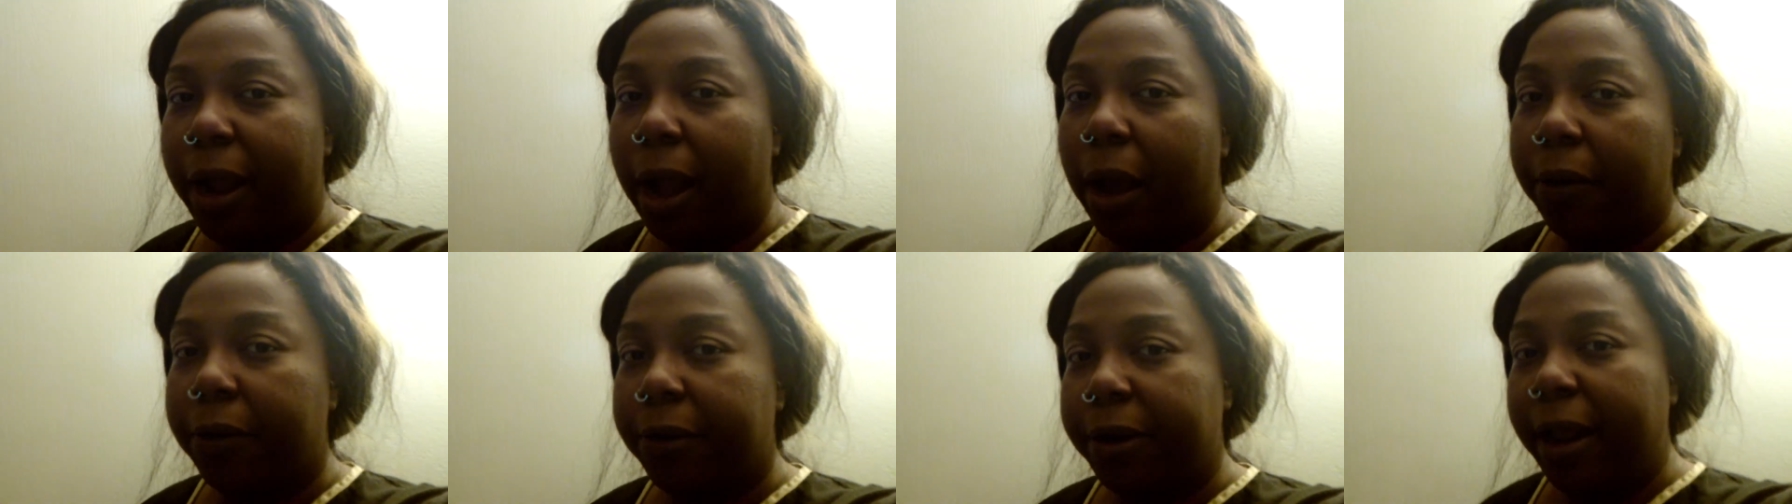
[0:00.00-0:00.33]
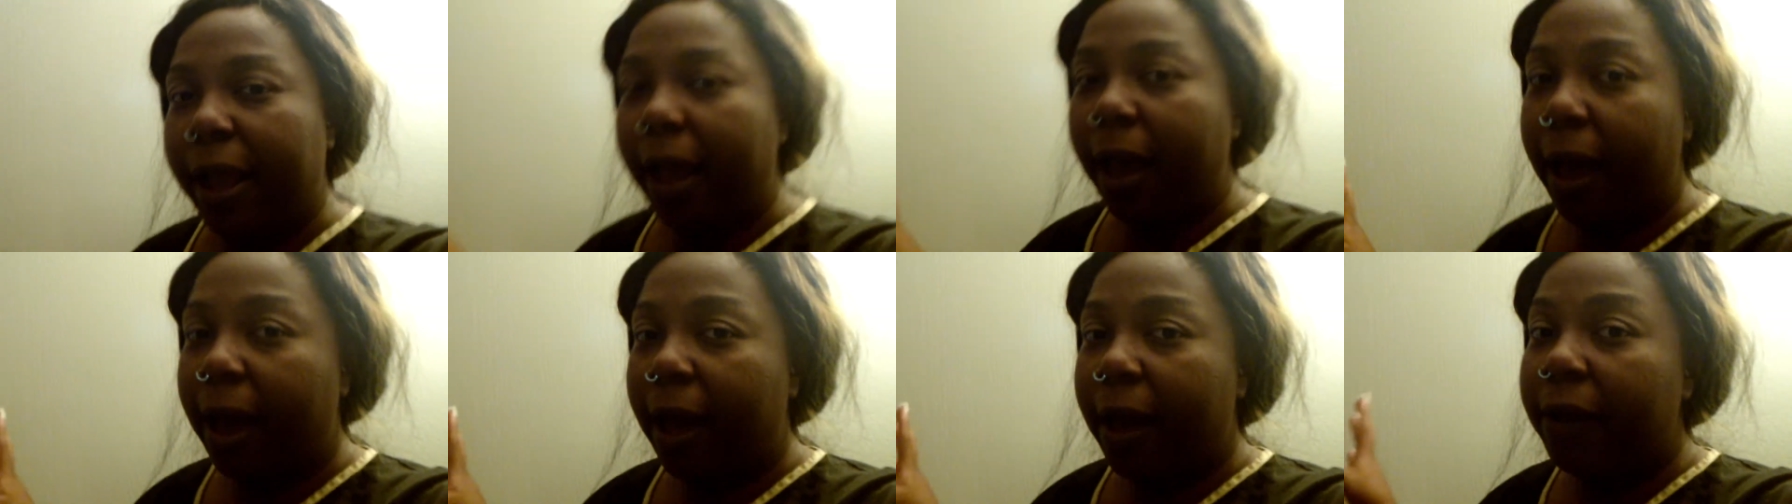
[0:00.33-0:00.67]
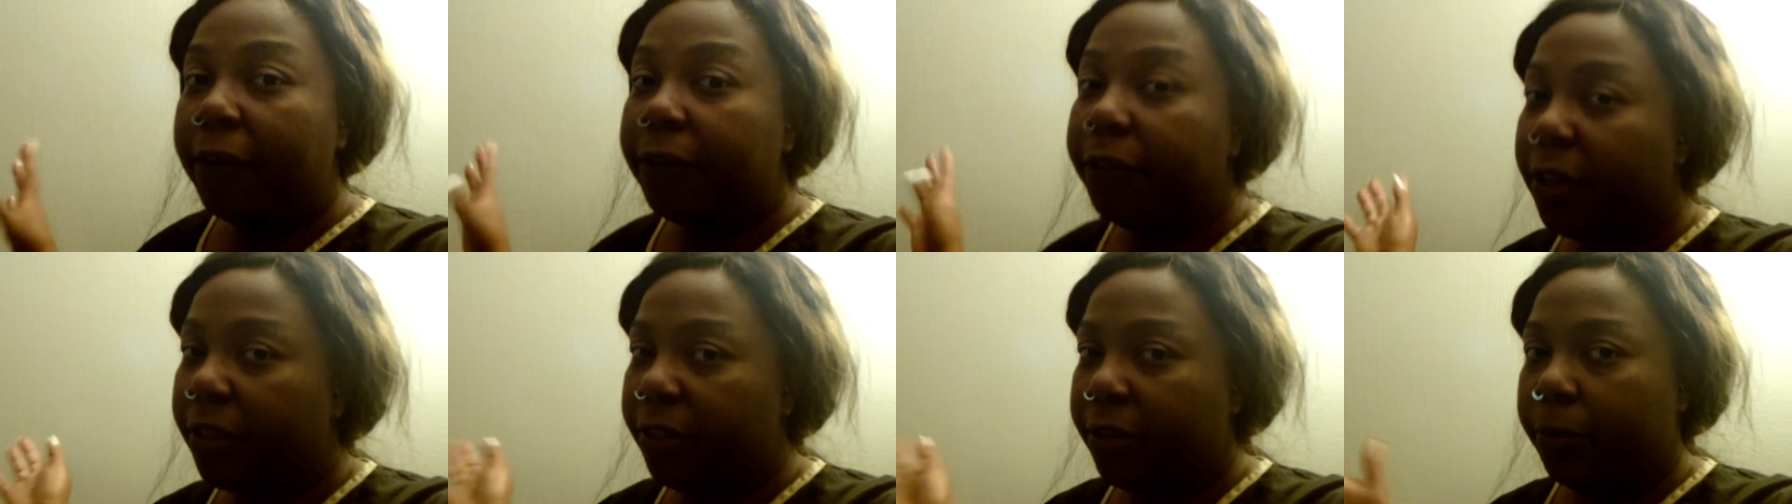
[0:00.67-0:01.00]
hour and a
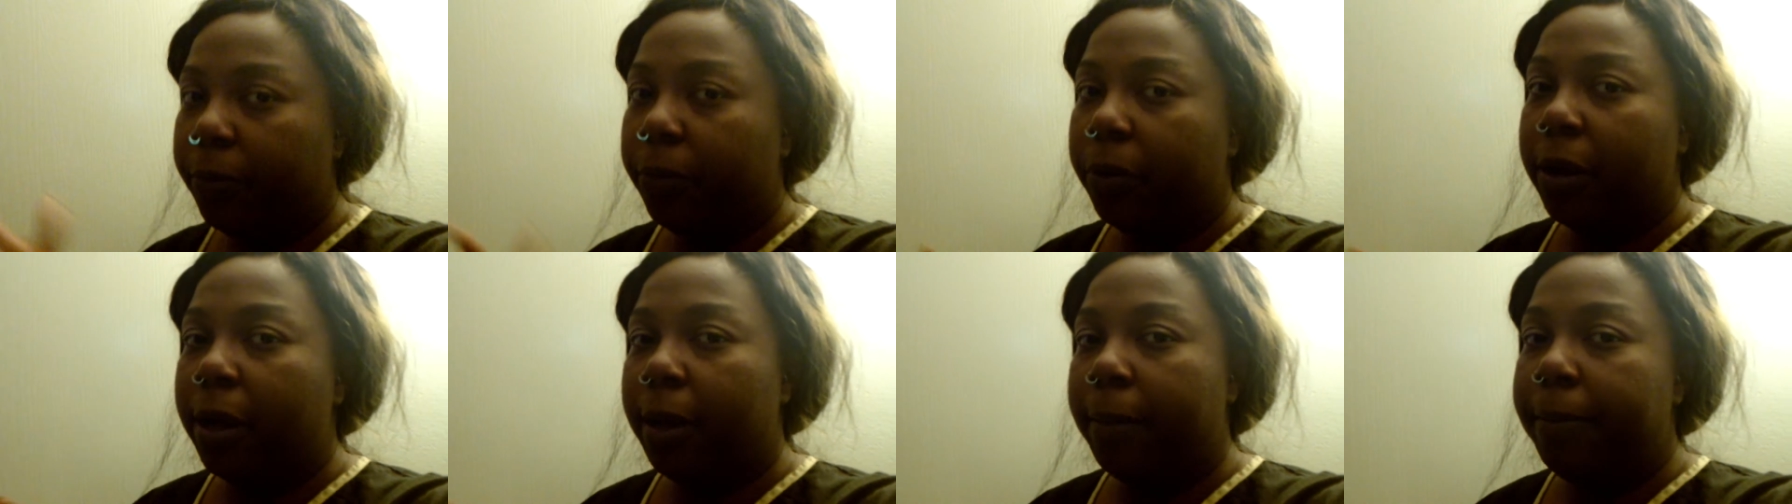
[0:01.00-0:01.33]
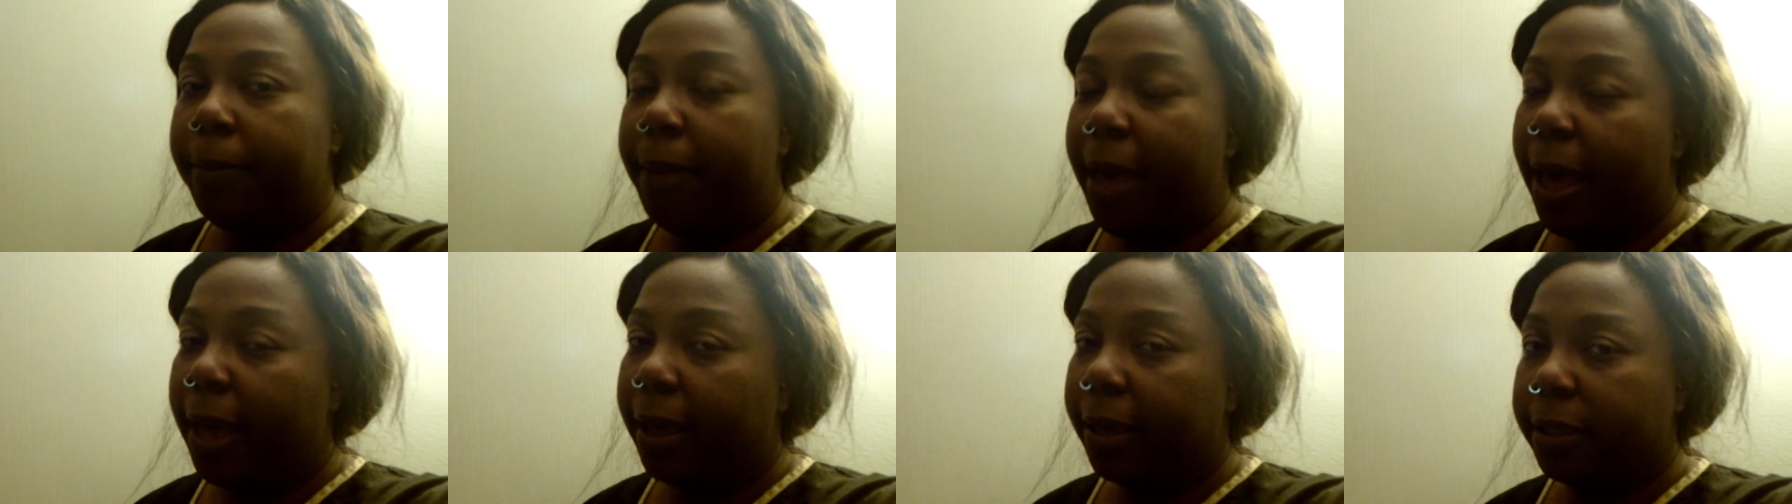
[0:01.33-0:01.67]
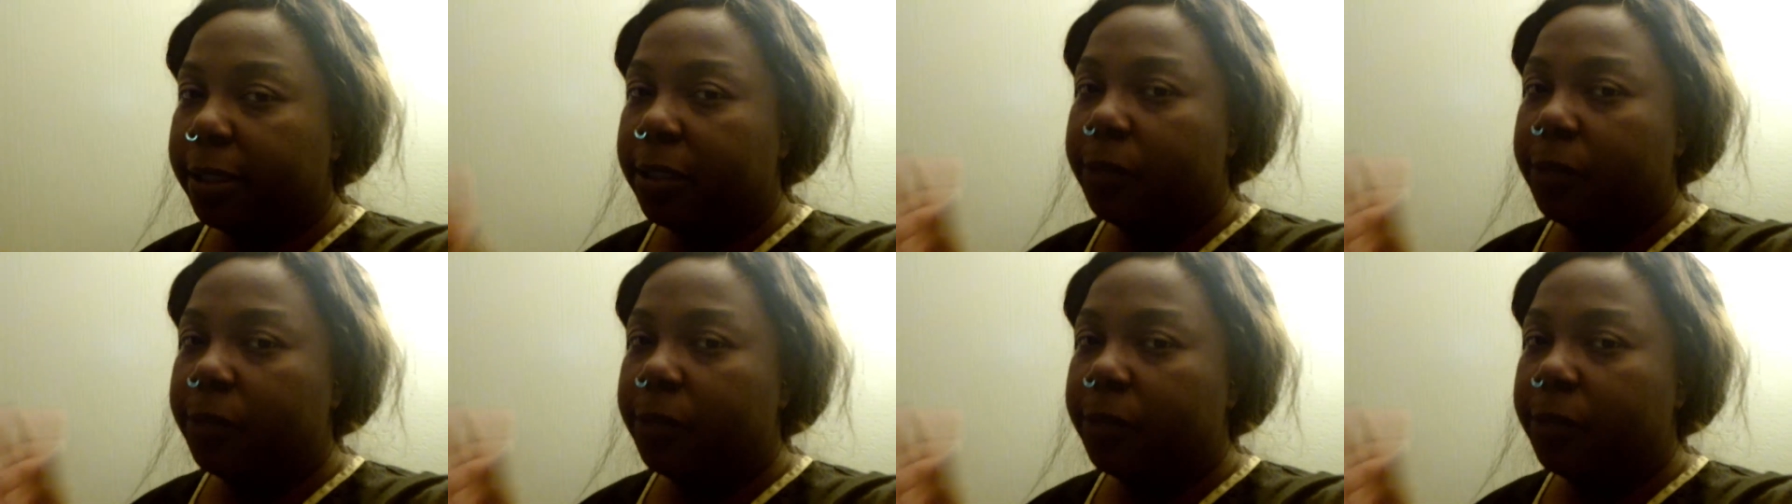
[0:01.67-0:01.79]
half, and then we'll come back,